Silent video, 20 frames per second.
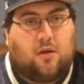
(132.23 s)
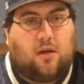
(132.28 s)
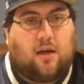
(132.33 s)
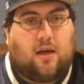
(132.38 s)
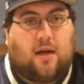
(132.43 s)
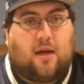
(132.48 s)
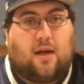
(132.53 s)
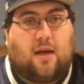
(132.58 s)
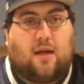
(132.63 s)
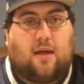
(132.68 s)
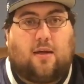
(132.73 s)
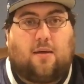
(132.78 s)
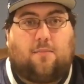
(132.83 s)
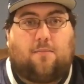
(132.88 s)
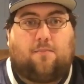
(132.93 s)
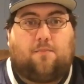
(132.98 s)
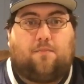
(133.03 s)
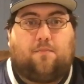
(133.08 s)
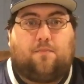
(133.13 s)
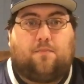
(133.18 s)

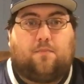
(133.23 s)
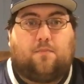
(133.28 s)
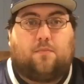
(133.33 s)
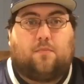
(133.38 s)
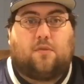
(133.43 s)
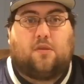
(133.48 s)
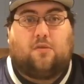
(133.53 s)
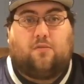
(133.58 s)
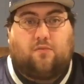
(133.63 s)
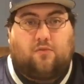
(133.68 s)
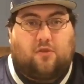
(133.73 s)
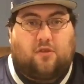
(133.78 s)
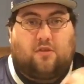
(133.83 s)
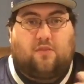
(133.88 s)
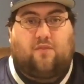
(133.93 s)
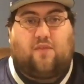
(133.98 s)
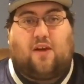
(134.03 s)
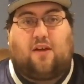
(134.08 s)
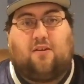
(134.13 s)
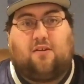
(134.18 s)
the
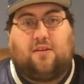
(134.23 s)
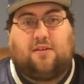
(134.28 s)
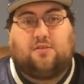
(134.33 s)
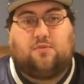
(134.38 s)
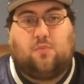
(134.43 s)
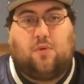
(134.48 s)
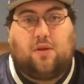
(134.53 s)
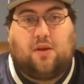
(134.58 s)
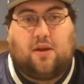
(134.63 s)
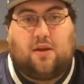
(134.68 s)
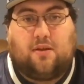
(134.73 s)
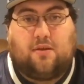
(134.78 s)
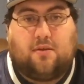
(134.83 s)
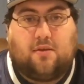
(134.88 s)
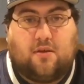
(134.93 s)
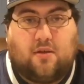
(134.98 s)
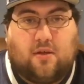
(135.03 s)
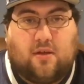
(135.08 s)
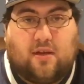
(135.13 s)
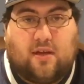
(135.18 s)
Falcons
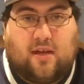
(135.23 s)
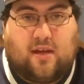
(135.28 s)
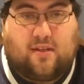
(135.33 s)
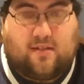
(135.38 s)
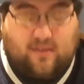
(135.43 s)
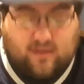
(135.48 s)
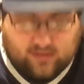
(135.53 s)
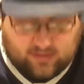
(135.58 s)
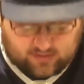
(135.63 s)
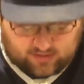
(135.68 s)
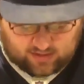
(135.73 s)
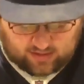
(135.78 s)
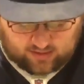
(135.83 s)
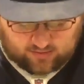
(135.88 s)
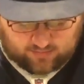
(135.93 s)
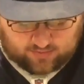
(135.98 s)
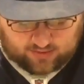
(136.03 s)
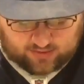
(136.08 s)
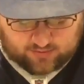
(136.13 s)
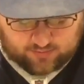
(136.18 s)
winning in this
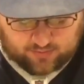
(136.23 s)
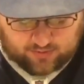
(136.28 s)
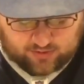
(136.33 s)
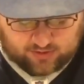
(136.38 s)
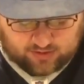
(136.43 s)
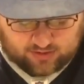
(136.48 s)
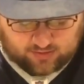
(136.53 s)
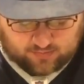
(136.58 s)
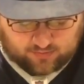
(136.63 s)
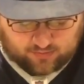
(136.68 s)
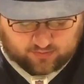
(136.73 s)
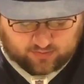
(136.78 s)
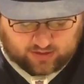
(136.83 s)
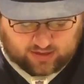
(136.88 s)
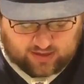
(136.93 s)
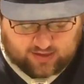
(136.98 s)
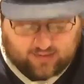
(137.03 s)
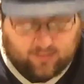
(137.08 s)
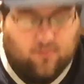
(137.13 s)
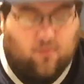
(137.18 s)
game is pretty simple.
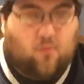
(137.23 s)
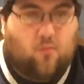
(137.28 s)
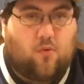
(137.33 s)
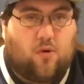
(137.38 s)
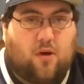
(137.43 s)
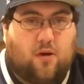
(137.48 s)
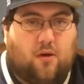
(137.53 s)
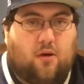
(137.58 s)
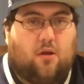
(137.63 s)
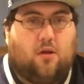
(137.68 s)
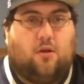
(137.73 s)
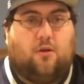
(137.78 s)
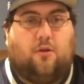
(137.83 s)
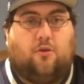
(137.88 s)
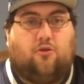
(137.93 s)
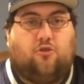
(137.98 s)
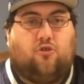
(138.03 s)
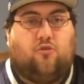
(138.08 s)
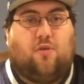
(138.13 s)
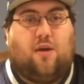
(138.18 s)
Key number one: the
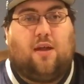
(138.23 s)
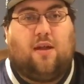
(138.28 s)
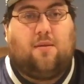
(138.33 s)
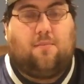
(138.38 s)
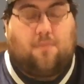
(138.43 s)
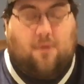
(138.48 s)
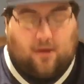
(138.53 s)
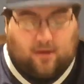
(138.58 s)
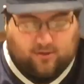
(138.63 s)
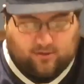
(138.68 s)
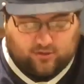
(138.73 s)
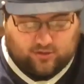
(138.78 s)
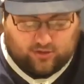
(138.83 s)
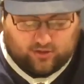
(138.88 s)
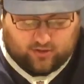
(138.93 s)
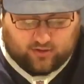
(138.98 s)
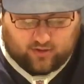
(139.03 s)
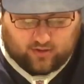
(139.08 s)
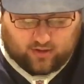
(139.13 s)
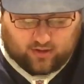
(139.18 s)
two-headed
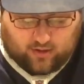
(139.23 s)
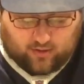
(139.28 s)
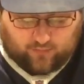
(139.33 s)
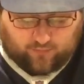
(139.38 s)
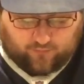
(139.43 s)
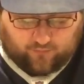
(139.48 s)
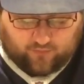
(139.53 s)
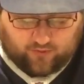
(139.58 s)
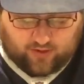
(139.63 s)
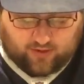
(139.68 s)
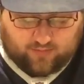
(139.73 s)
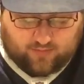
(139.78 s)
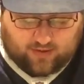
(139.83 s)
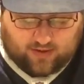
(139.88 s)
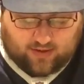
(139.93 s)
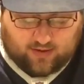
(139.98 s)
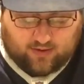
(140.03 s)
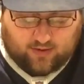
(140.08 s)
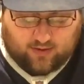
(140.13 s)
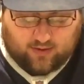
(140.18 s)
monster,
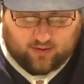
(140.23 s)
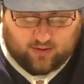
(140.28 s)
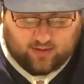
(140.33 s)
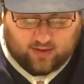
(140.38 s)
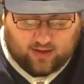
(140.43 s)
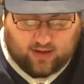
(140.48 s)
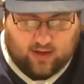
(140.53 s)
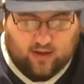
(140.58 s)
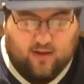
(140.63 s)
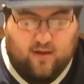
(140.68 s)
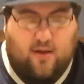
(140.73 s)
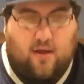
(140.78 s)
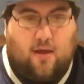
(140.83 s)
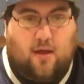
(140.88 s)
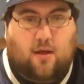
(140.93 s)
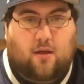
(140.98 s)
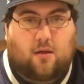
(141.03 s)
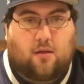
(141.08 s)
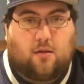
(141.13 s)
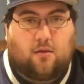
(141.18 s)
Freeman and
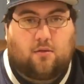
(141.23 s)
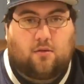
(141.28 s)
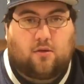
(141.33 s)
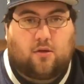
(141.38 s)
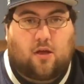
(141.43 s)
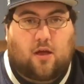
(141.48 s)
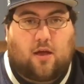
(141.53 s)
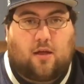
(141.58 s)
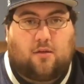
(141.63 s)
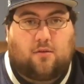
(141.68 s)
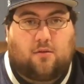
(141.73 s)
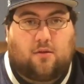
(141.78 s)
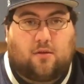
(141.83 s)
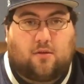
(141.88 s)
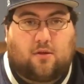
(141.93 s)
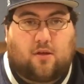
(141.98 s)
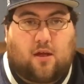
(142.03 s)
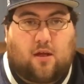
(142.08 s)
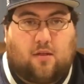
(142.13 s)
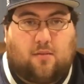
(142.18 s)

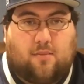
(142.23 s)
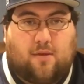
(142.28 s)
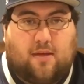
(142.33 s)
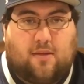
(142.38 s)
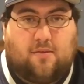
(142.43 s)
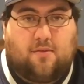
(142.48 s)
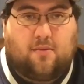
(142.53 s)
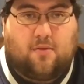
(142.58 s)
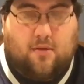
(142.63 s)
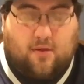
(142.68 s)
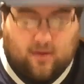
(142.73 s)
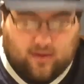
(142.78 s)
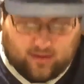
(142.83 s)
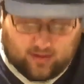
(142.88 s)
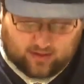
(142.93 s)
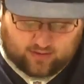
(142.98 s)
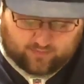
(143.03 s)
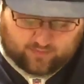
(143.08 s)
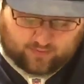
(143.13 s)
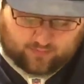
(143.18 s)
Coleman,
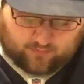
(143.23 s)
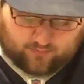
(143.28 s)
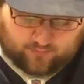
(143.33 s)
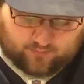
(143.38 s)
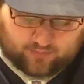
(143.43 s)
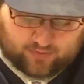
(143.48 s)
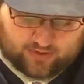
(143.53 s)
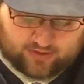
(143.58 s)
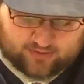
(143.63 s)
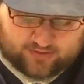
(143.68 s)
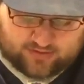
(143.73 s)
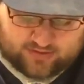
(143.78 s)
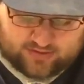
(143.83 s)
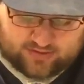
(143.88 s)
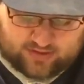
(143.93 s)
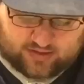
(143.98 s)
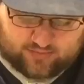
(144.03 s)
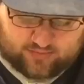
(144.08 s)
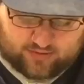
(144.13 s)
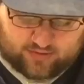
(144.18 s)
if I'm pronouncing his
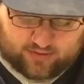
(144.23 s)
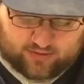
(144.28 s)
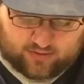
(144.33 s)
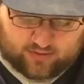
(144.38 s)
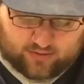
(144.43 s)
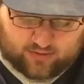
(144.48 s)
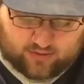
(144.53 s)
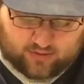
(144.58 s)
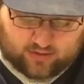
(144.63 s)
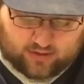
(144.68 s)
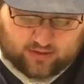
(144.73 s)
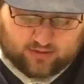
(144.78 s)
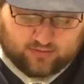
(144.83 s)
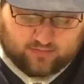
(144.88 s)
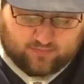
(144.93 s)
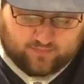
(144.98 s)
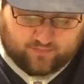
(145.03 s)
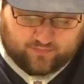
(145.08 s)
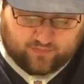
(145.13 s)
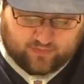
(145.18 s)
name right.
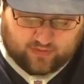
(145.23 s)
Coleman.